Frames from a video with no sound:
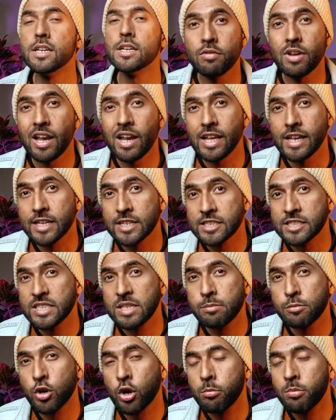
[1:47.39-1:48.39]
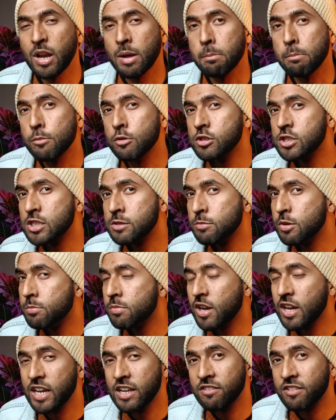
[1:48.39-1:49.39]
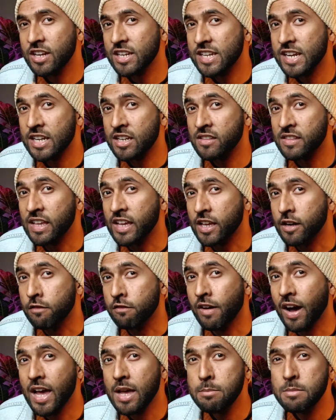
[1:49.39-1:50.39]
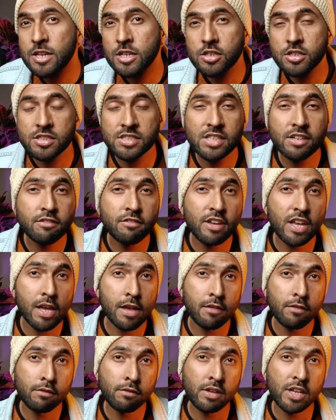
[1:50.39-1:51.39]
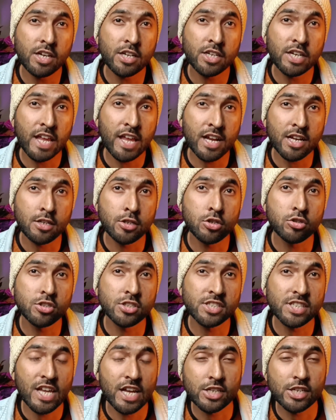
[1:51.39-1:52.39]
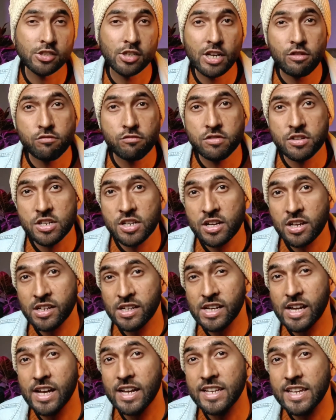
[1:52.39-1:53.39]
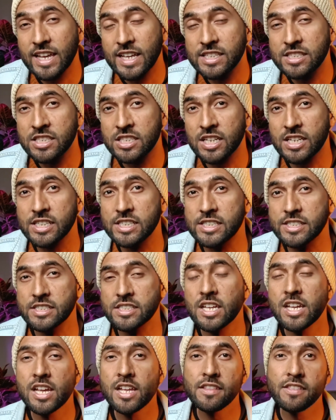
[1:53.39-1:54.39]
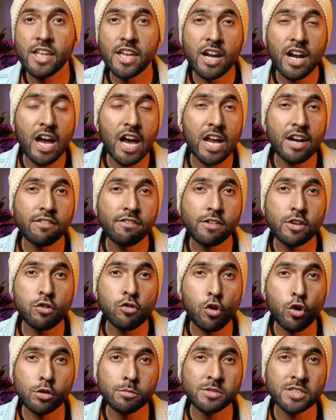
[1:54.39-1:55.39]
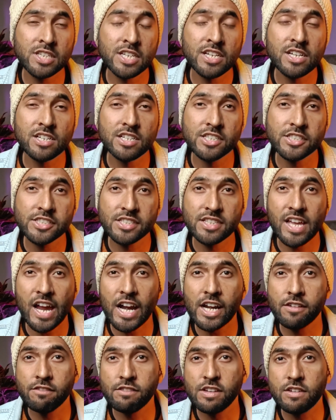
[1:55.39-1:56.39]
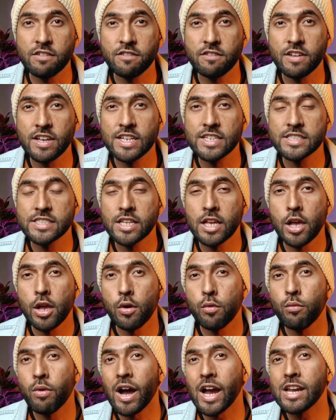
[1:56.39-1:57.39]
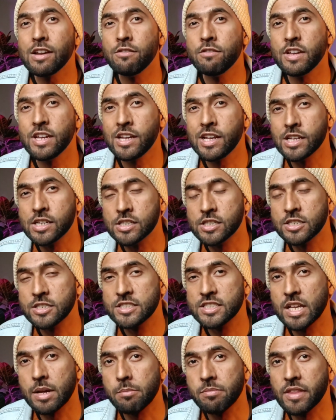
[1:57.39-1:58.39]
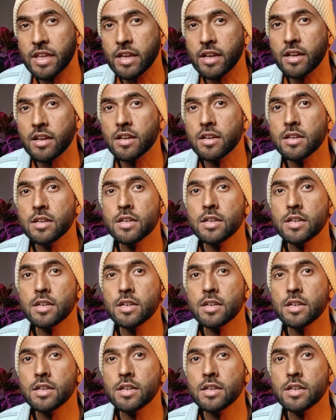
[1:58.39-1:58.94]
Well, here is the problem. Most people never get there. Why? Because the way we take notes actually work against us. There are few obstacles that we face while we learn something.